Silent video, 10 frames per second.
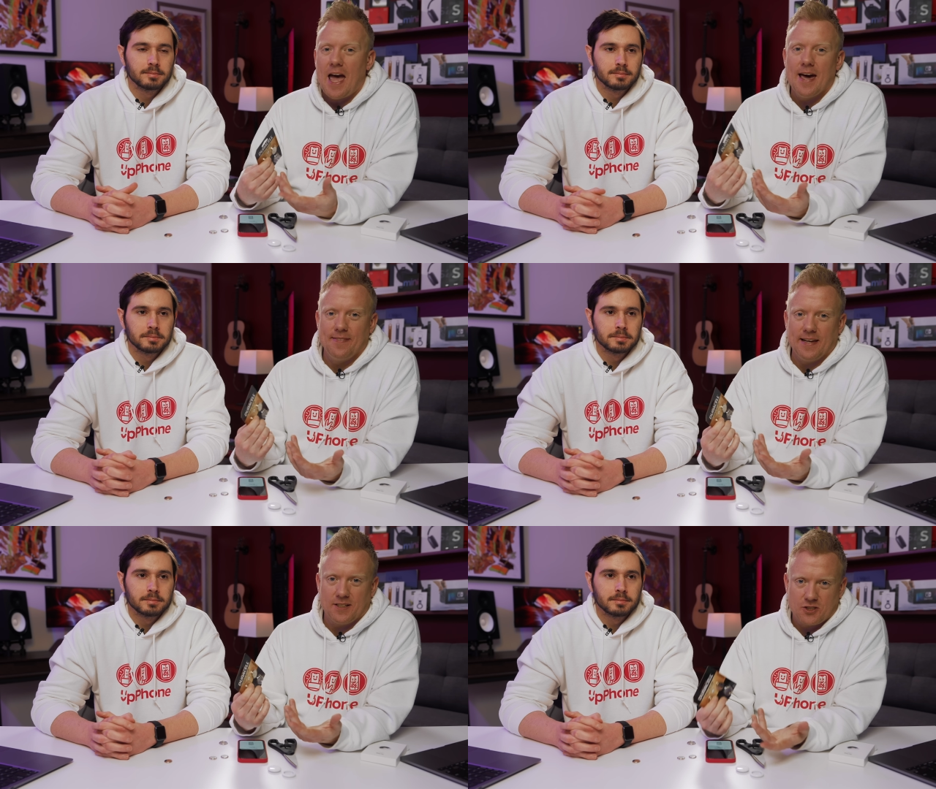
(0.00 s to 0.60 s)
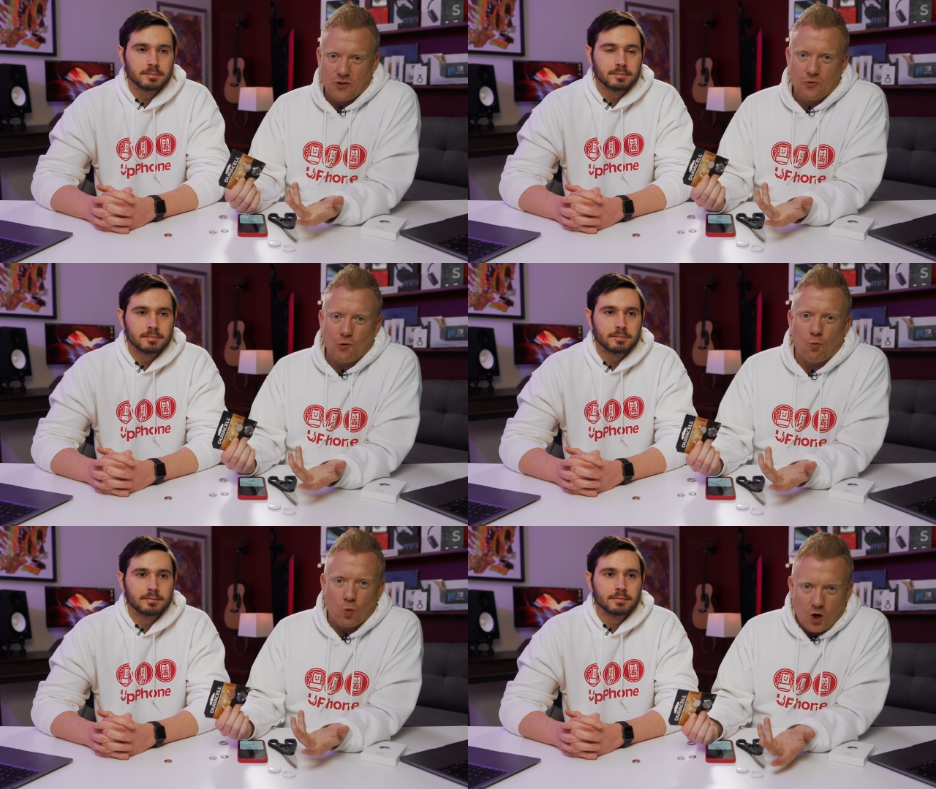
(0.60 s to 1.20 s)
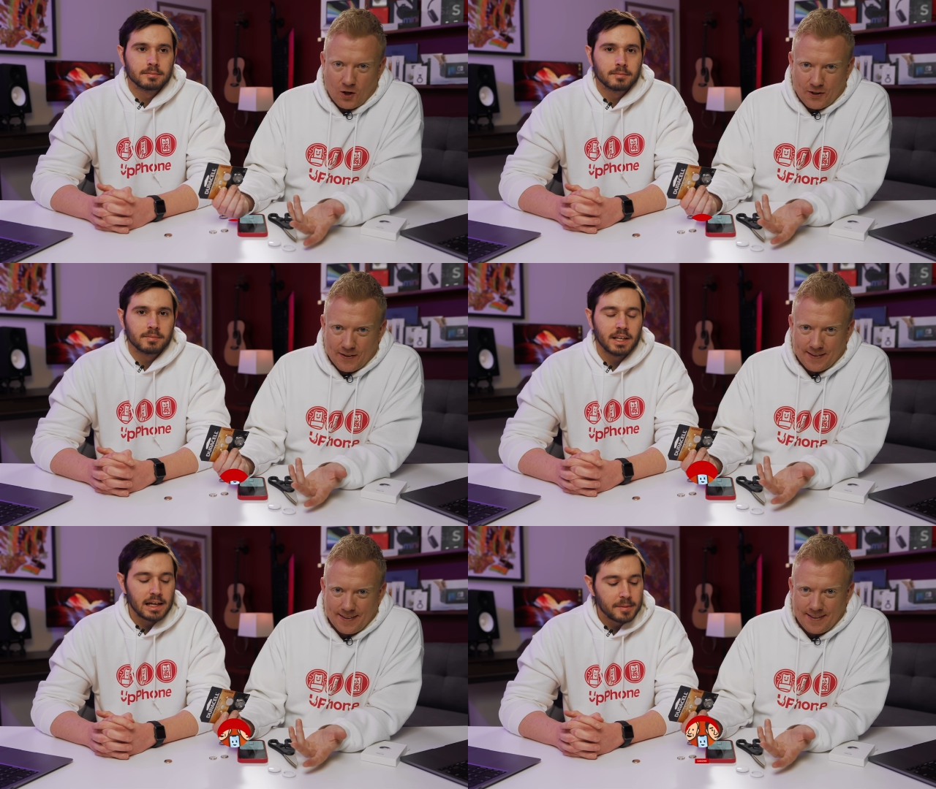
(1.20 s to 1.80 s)
Speaker 1: and they don't
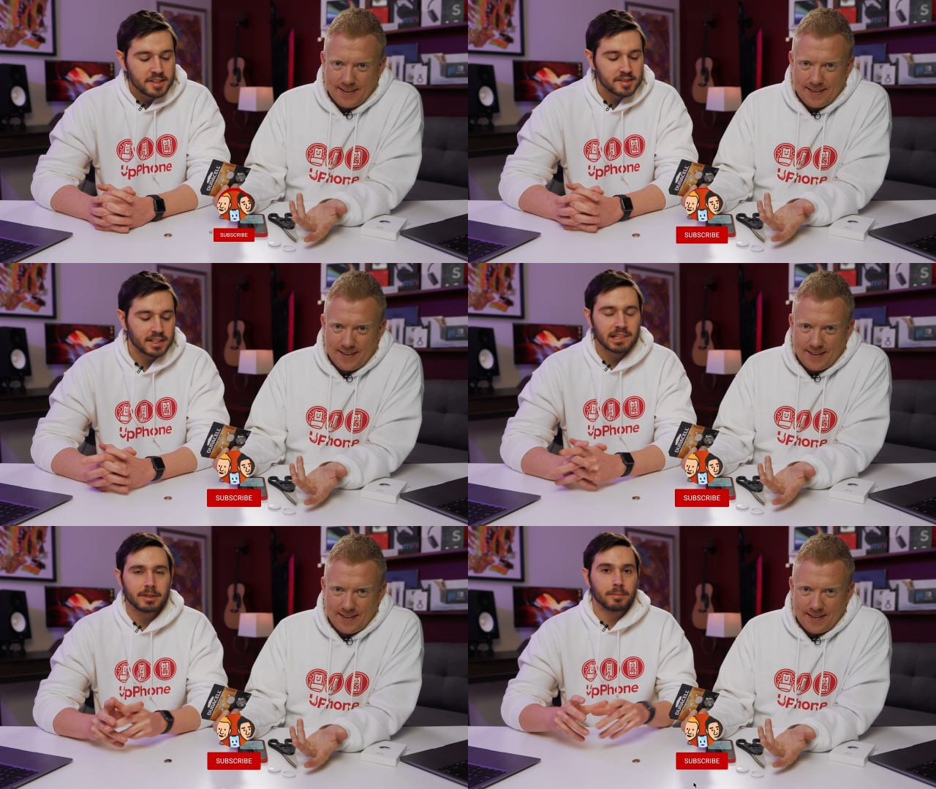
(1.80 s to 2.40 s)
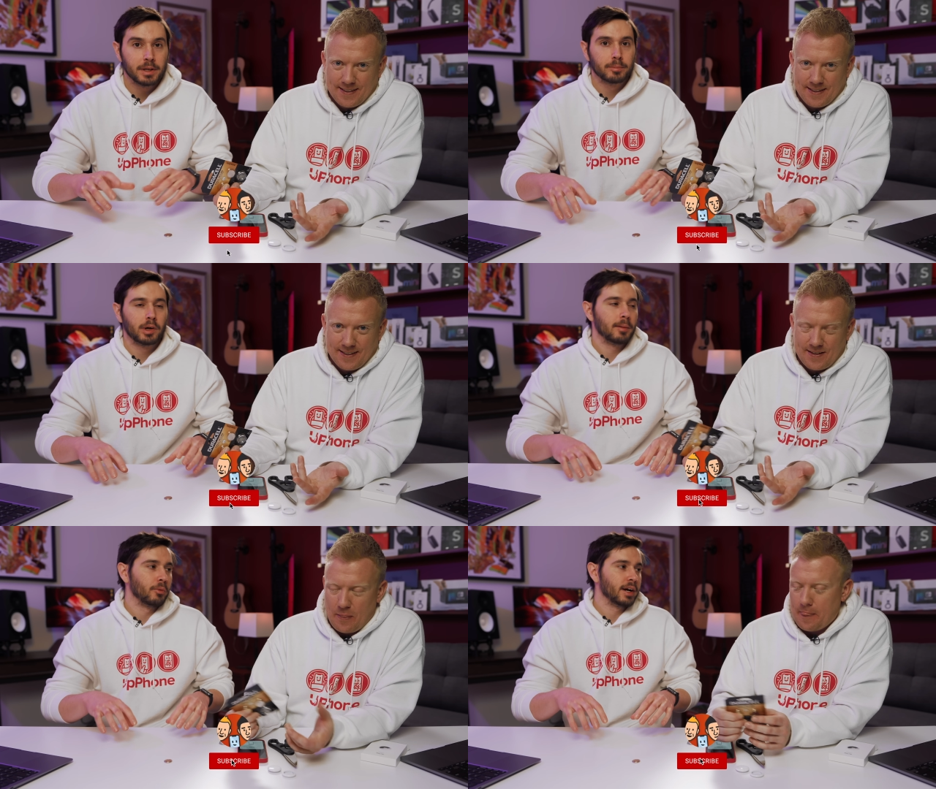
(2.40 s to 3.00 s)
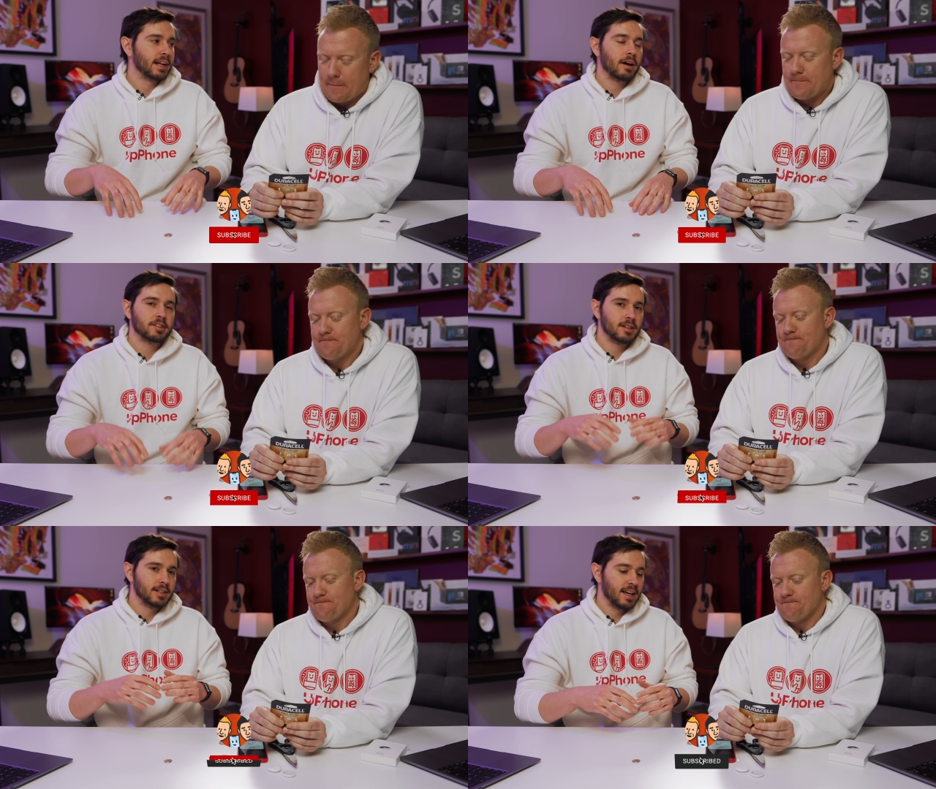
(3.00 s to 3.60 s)
work.
Speaker 2: Yeah, and this isn't going to be a big problem right now
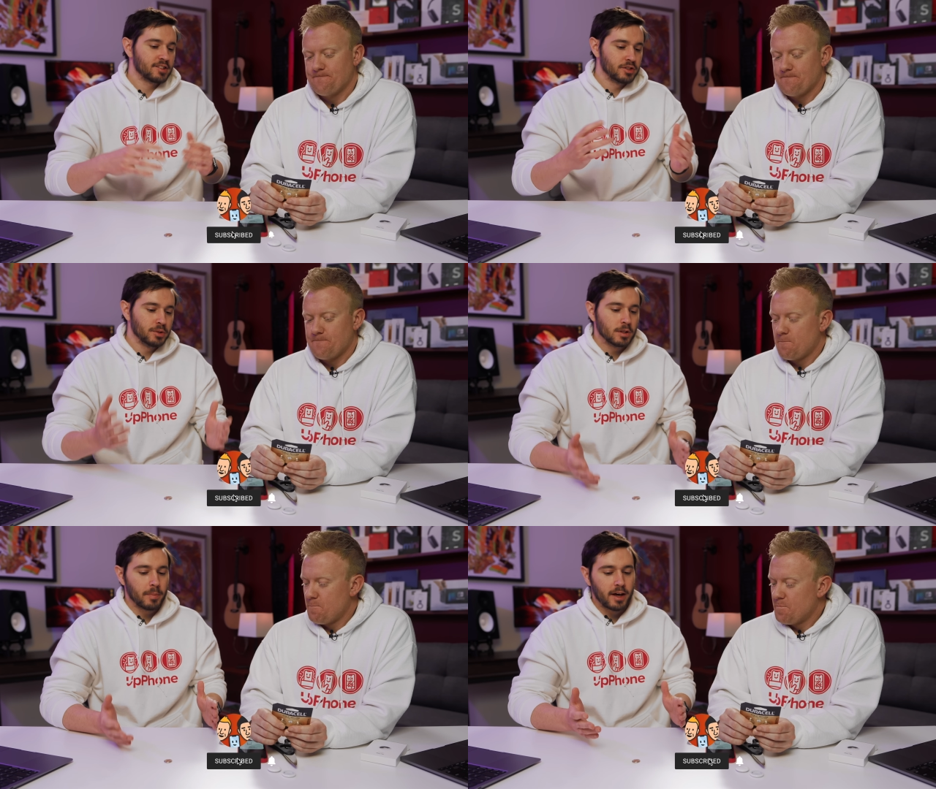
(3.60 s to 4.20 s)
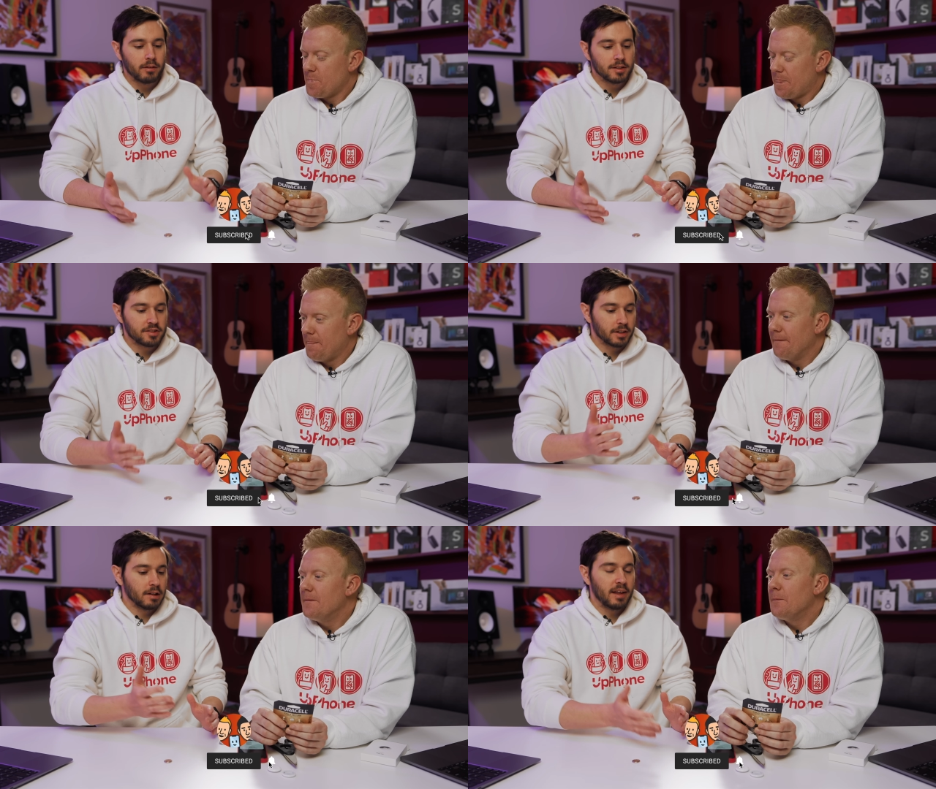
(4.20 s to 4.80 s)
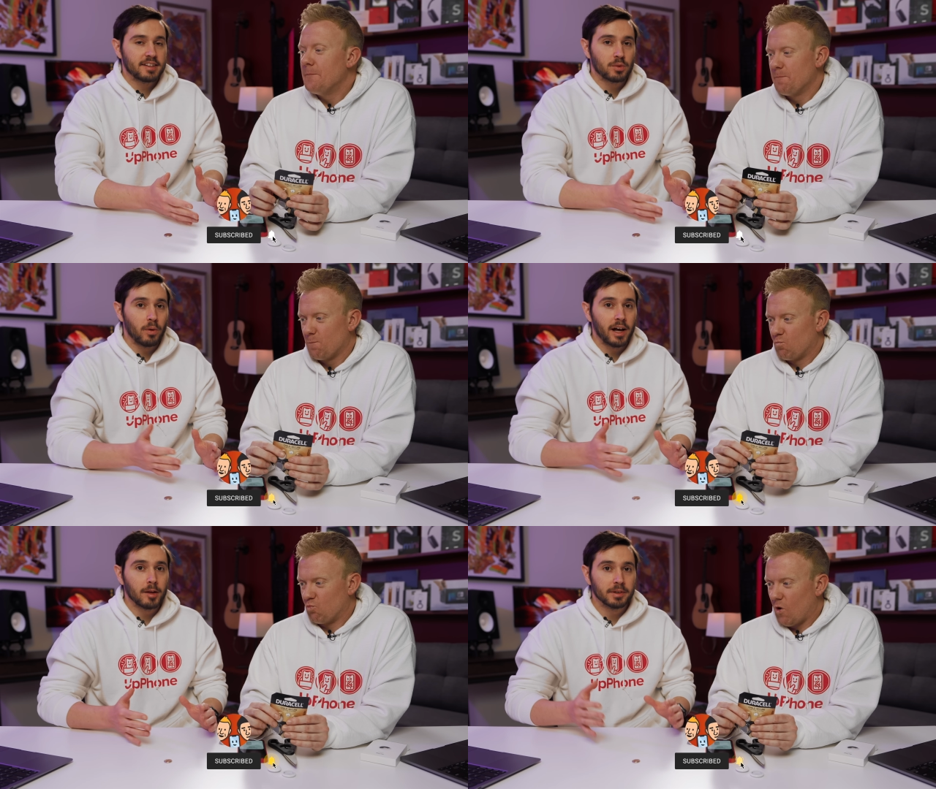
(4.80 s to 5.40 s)
because AirTags are new. The batteries are going to last a
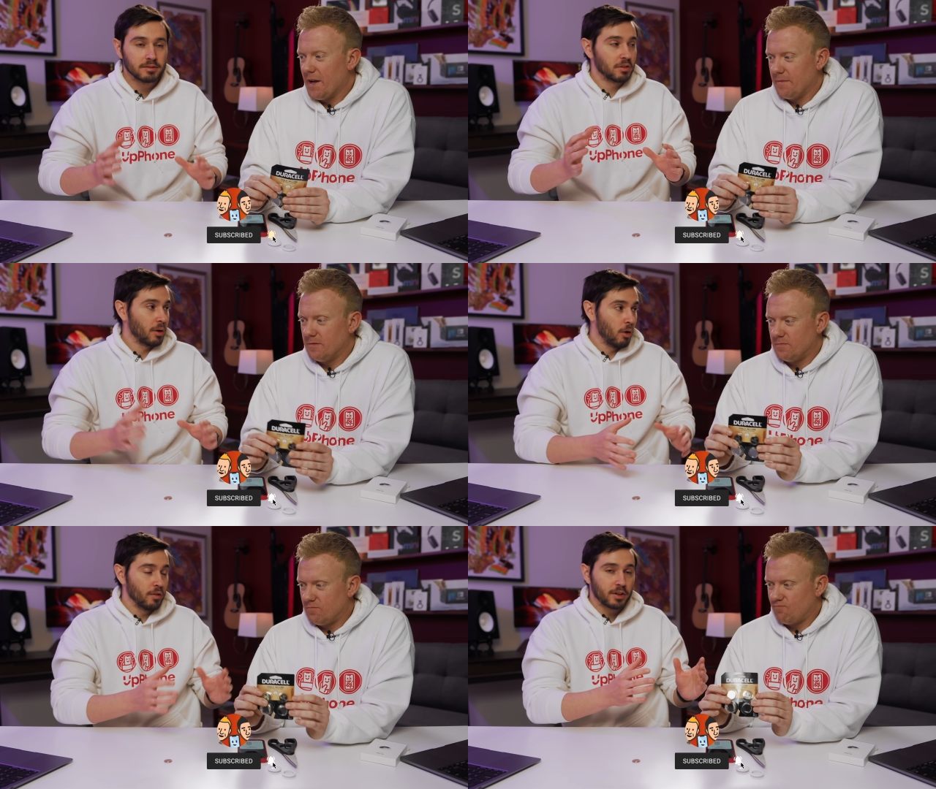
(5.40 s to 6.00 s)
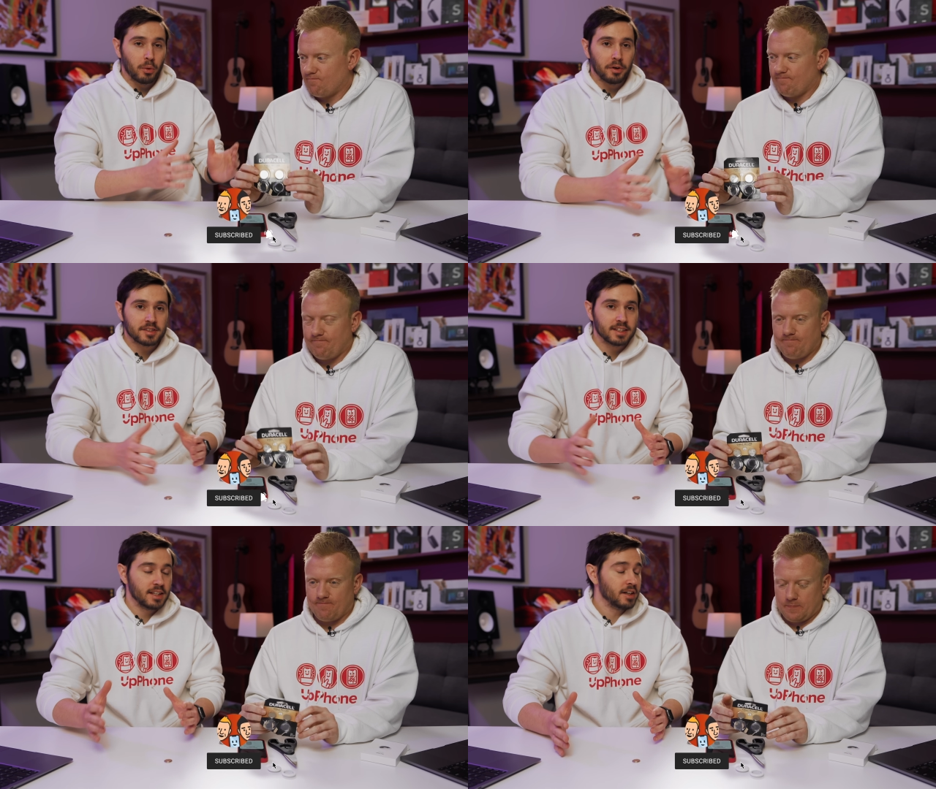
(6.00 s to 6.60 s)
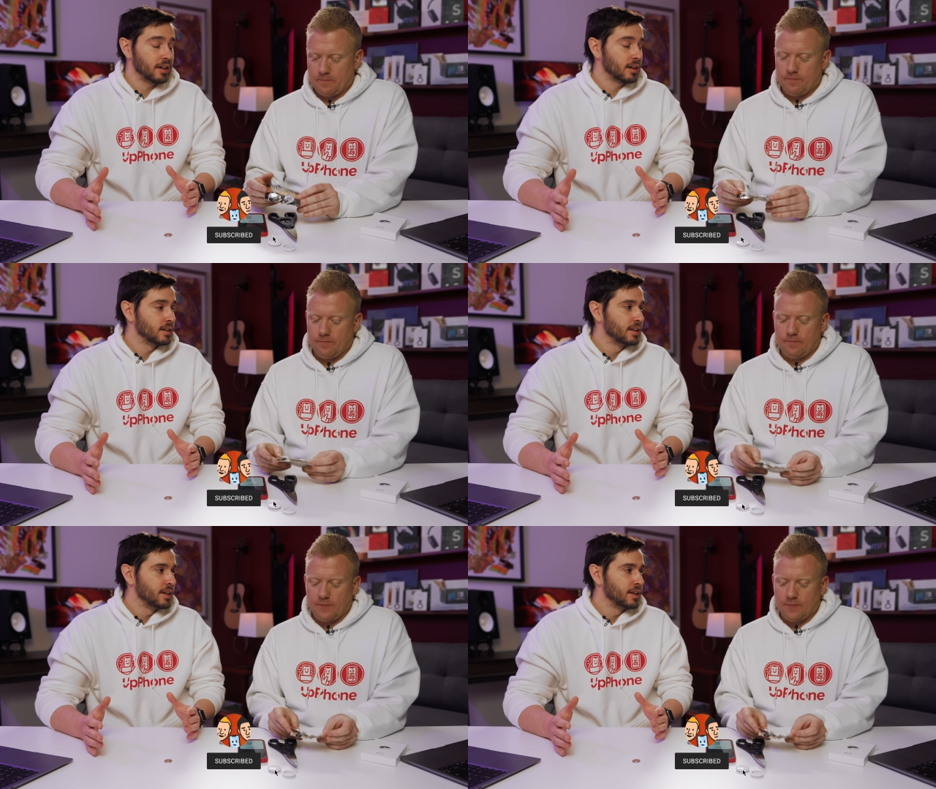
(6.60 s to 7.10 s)
while, but right. over the course of the year,